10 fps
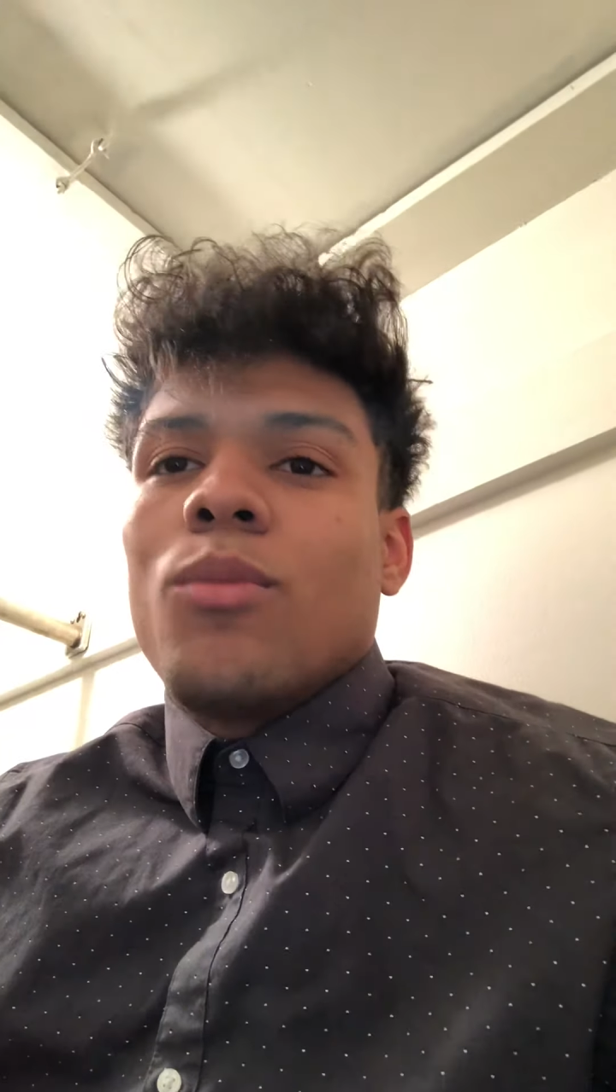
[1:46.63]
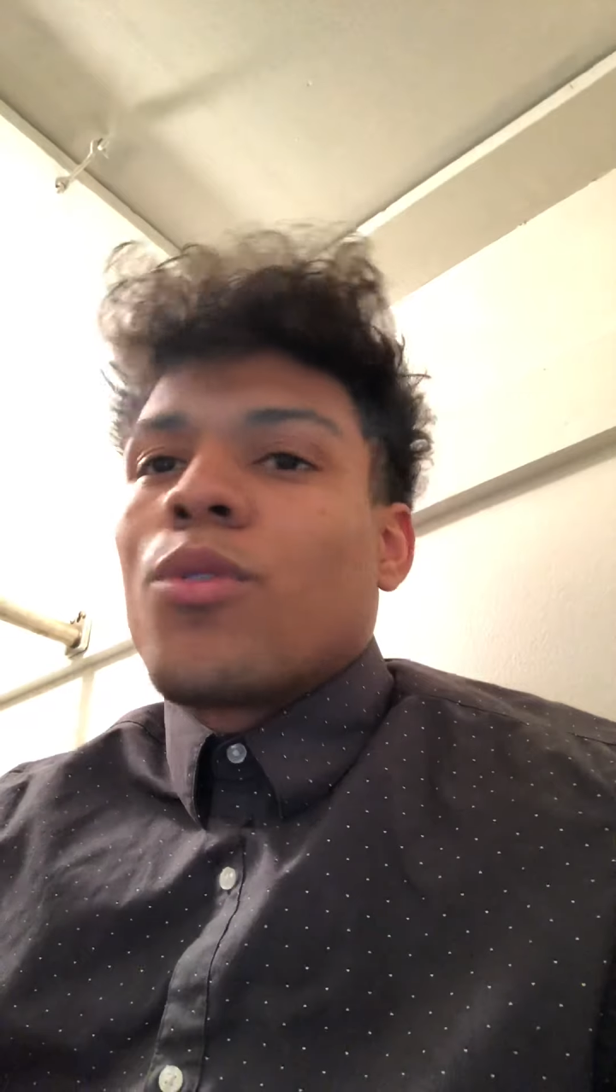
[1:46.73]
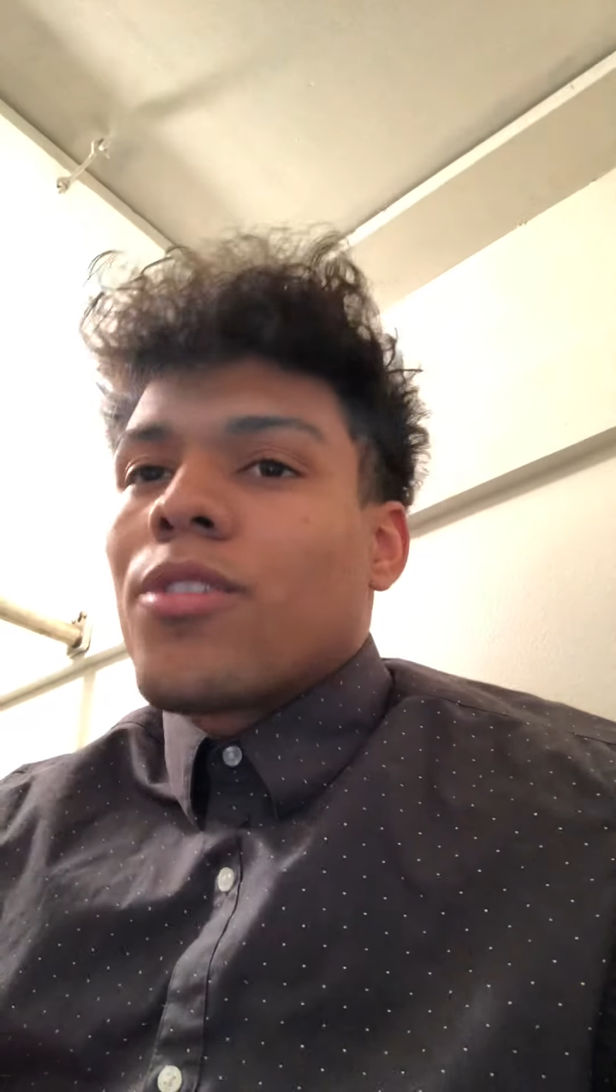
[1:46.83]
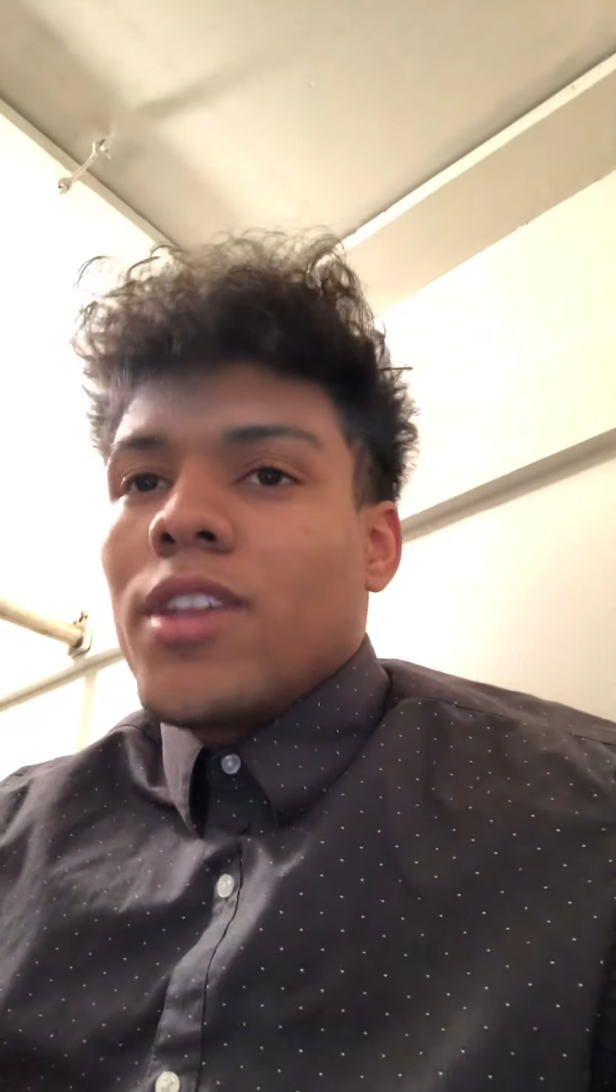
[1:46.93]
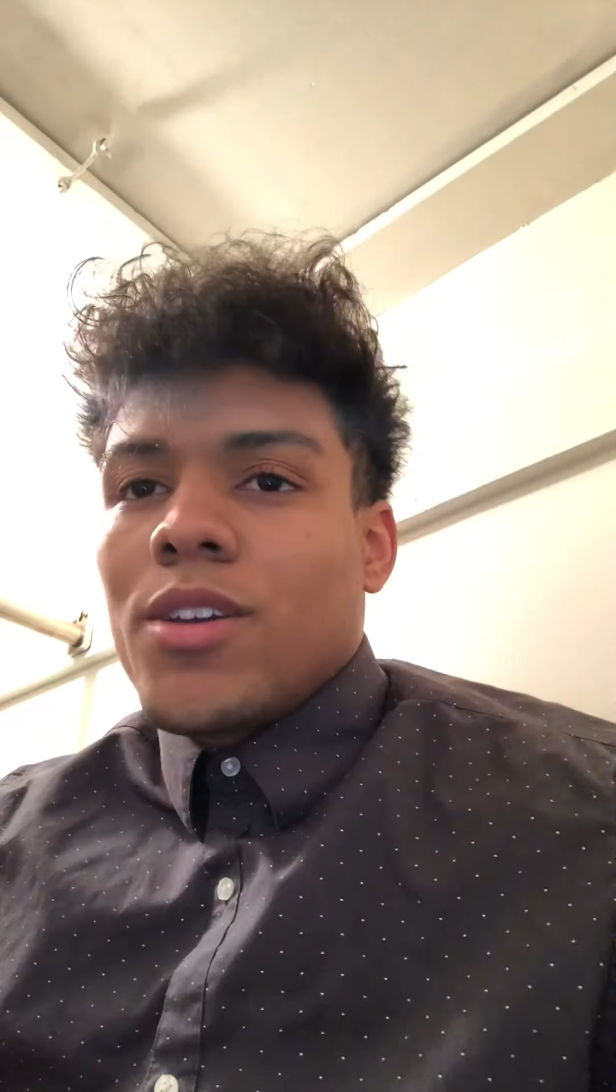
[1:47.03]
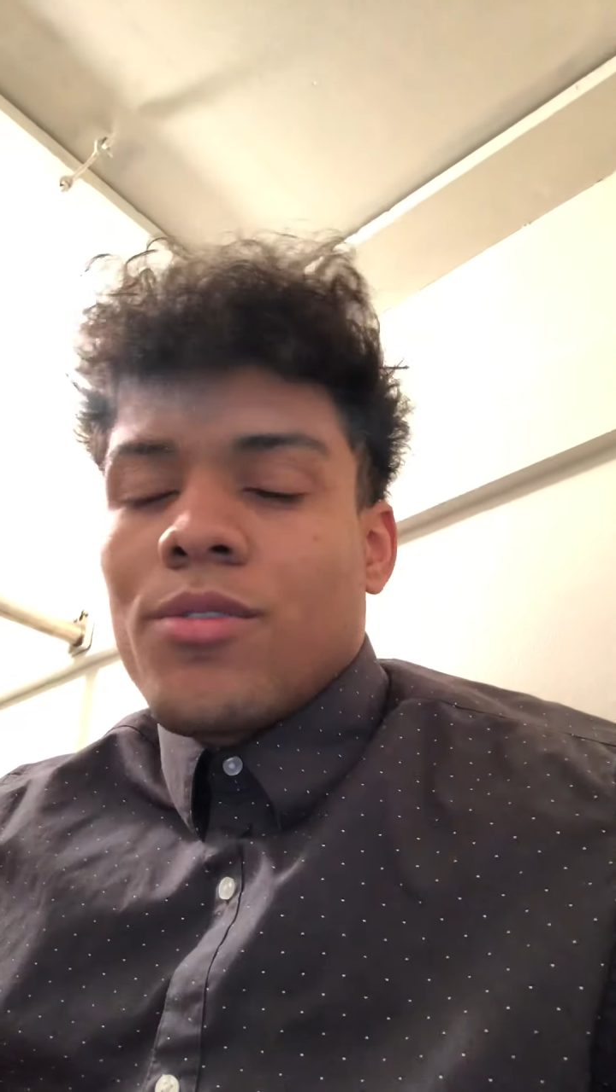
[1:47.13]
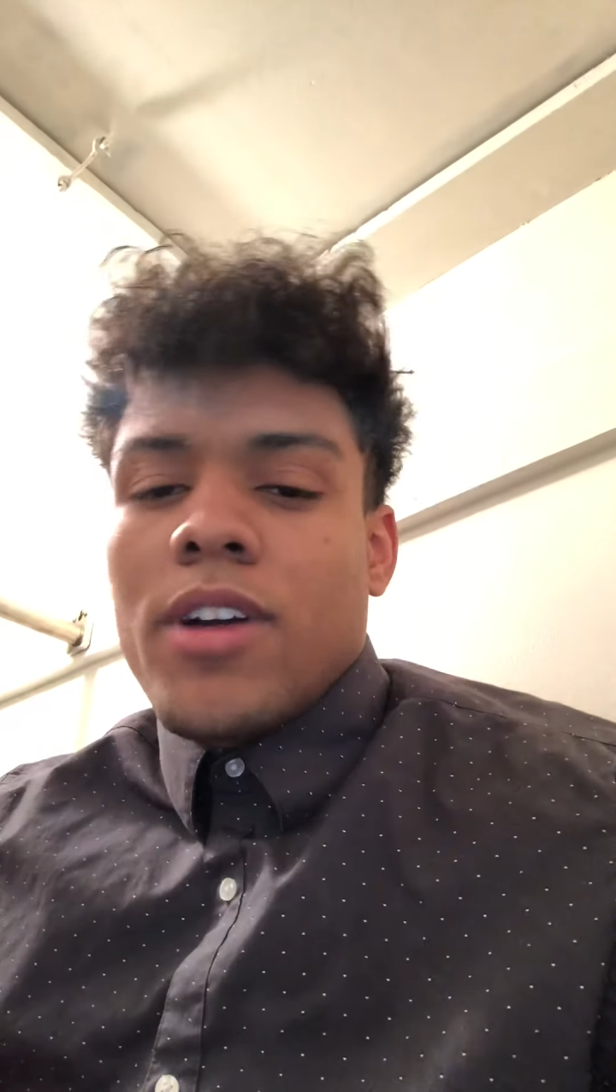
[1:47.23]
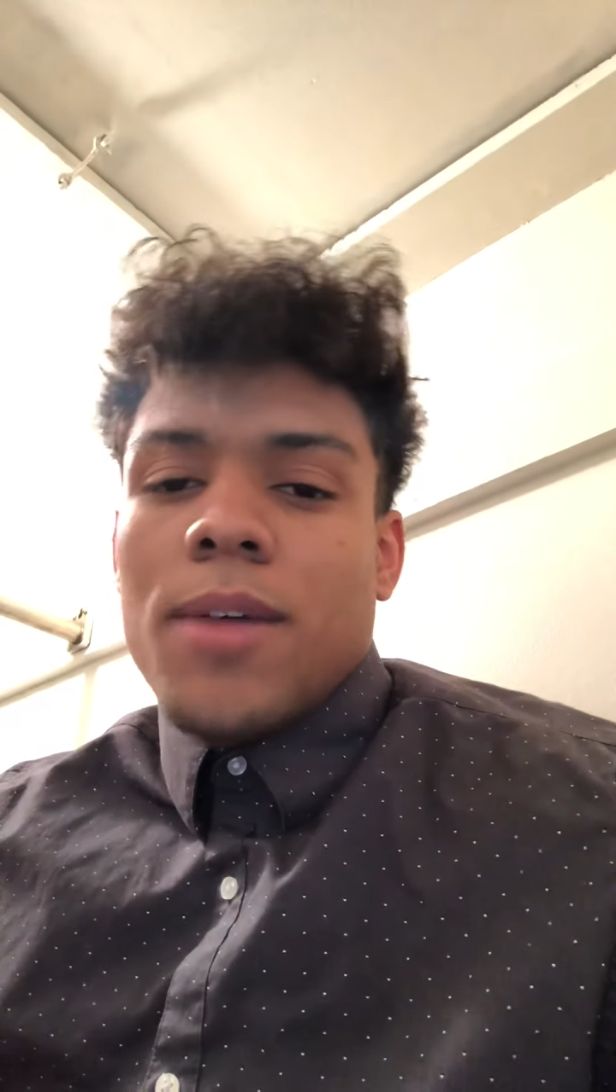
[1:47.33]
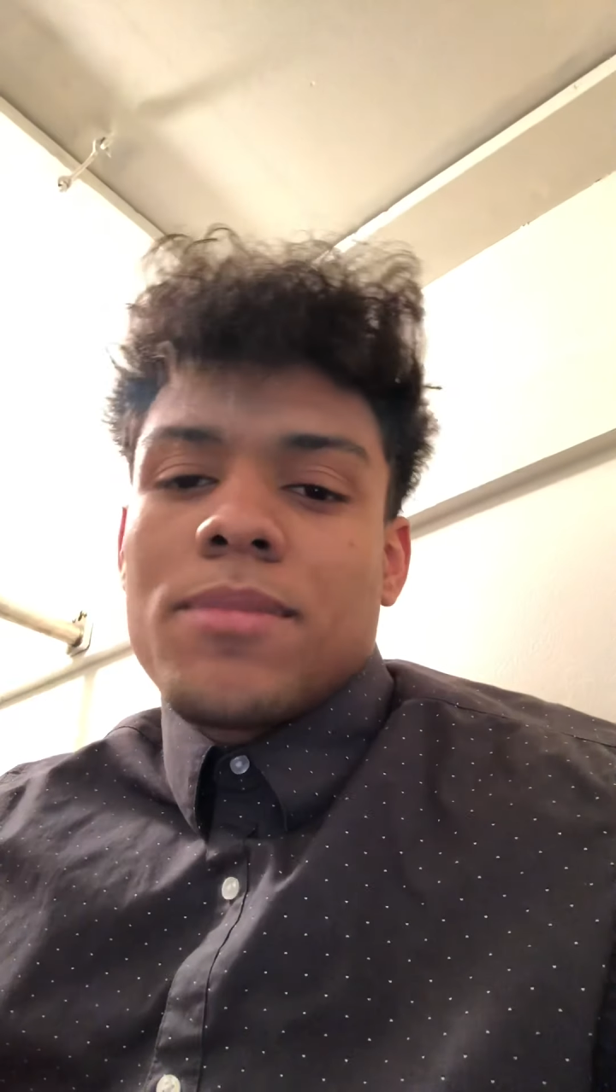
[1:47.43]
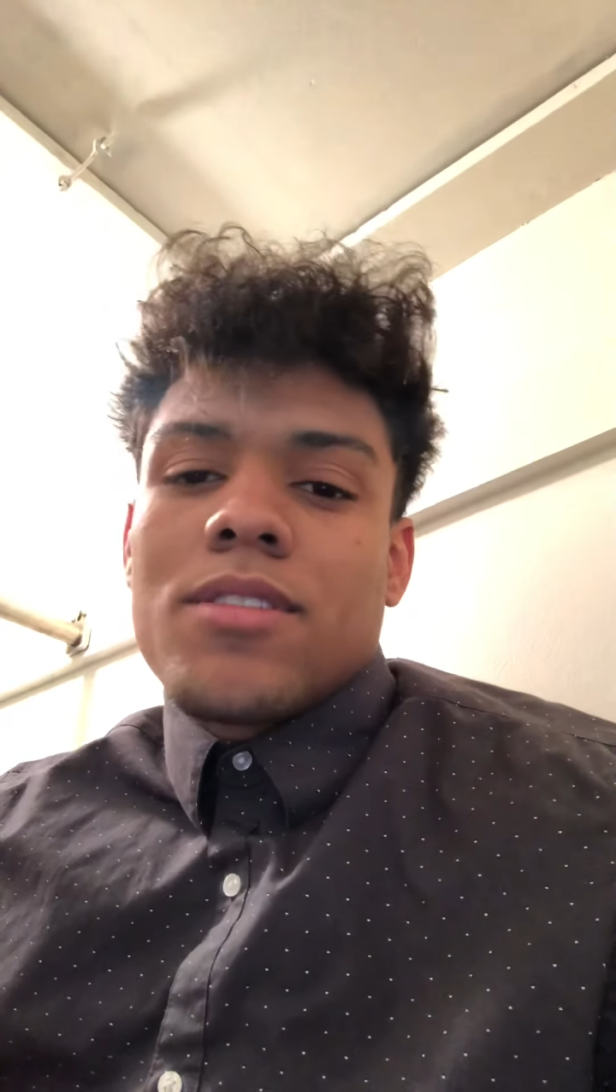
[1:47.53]
morally
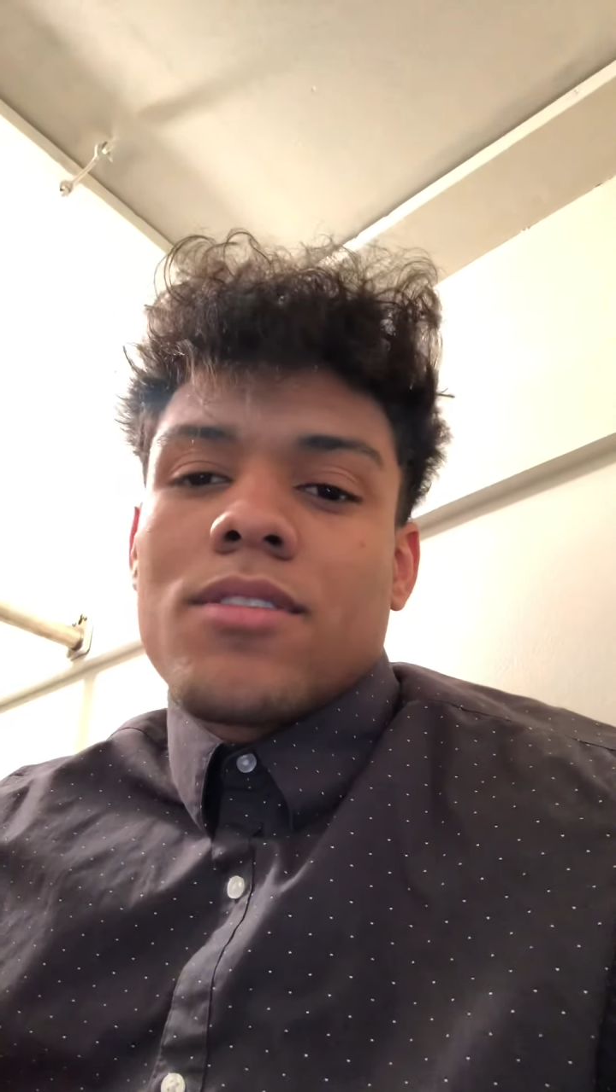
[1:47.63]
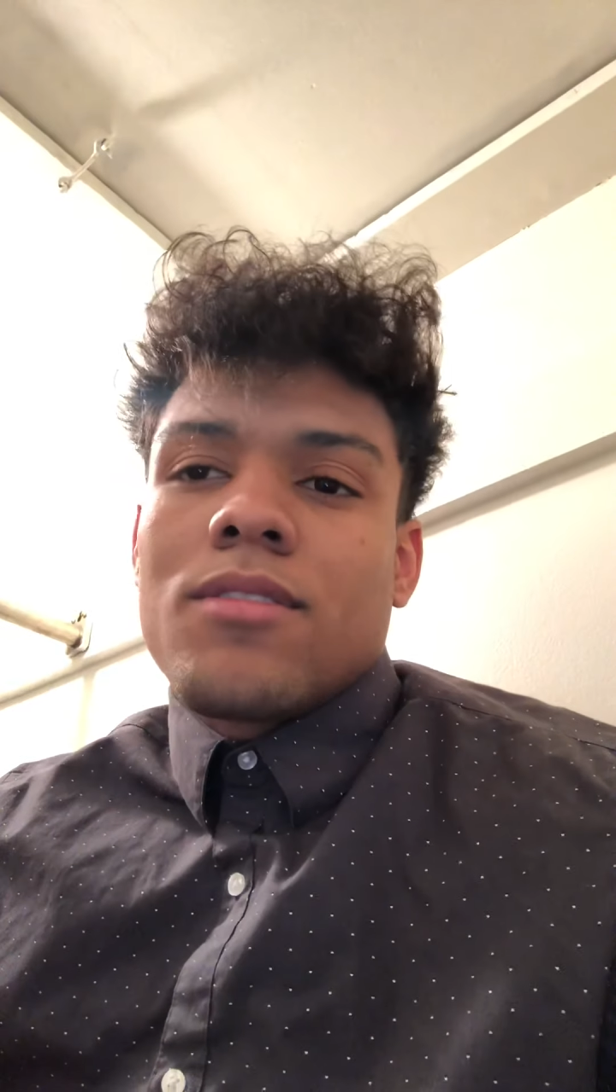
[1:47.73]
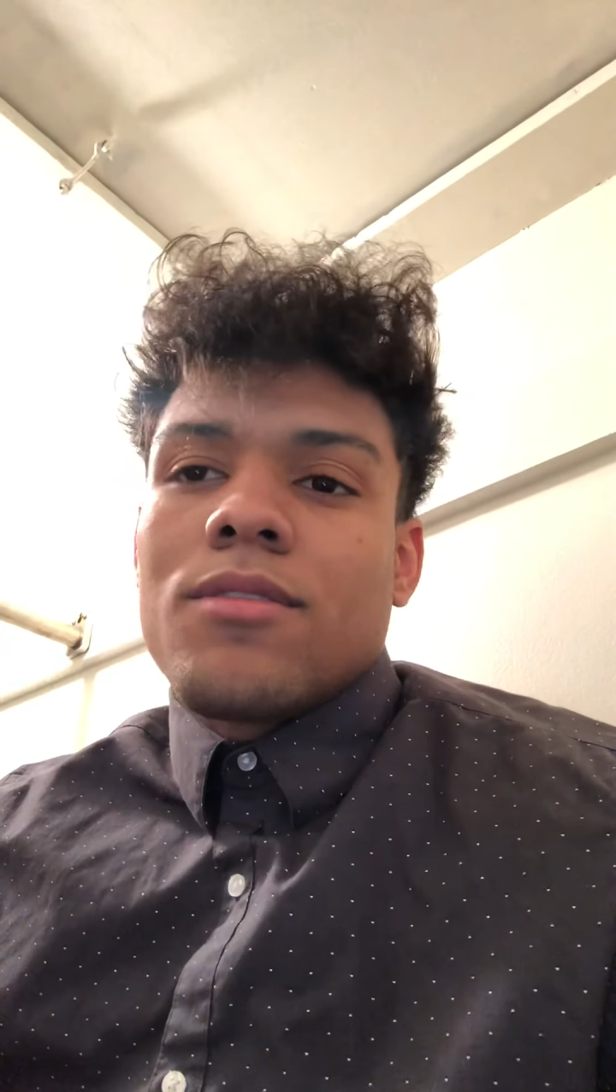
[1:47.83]
corrupt